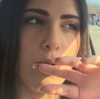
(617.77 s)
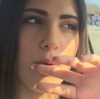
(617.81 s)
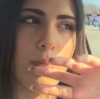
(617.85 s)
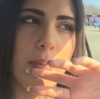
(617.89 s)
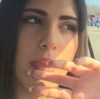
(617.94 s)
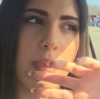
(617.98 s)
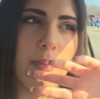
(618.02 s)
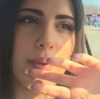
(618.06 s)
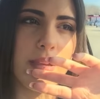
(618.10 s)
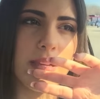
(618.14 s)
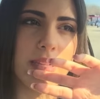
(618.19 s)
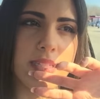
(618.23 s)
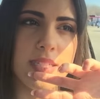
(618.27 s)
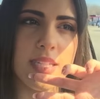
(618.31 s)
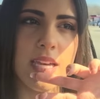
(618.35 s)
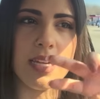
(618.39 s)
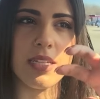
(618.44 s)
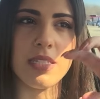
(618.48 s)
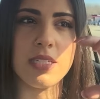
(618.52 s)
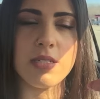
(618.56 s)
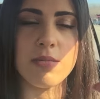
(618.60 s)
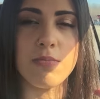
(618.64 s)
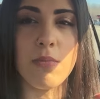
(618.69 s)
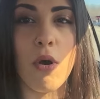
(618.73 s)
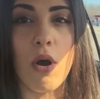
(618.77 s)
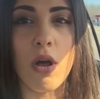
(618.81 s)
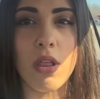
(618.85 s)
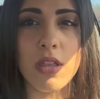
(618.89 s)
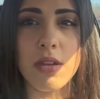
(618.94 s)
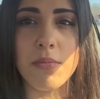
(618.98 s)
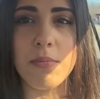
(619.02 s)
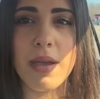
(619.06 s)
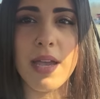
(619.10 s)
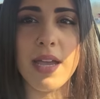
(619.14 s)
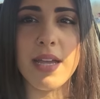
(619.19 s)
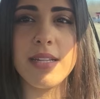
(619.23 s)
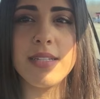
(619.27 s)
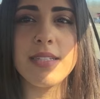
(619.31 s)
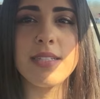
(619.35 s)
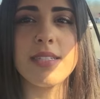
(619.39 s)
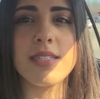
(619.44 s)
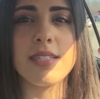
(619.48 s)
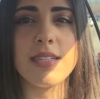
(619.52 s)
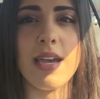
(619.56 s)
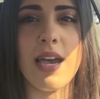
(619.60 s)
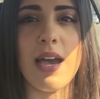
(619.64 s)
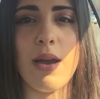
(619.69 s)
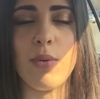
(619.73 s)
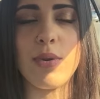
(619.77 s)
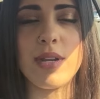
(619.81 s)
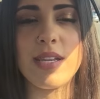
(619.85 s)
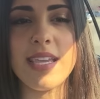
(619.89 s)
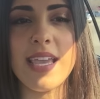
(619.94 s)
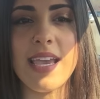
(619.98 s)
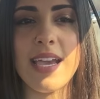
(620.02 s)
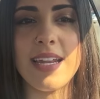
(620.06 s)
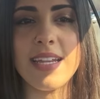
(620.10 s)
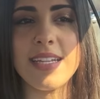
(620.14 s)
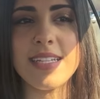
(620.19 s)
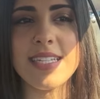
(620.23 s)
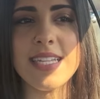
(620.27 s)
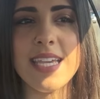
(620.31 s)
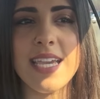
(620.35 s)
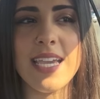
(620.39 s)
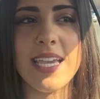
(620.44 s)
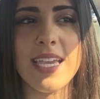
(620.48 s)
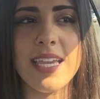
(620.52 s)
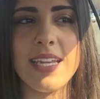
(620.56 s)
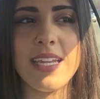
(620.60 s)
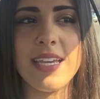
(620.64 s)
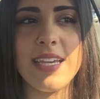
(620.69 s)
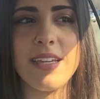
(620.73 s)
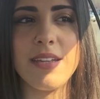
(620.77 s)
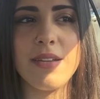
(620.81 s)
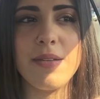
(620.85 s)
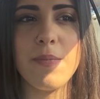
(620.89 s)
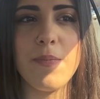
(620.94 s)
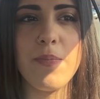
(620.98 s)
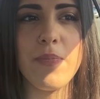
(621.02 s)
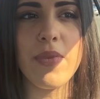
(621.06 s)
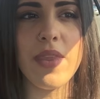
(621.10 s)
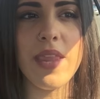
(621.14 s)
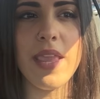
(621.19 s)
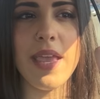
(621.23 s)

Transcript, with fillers: or maybe a size small in men's, I would get it taken in